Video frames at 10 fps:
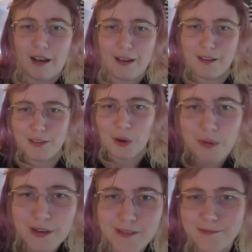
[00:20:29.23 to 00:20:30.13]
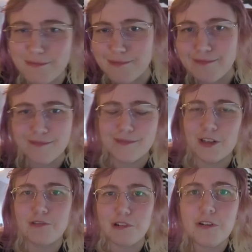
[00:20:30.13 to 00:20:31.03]
a Logan
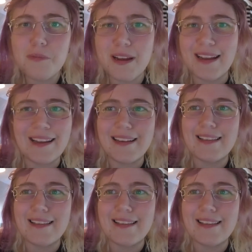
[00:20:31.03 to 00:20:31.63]
groupie.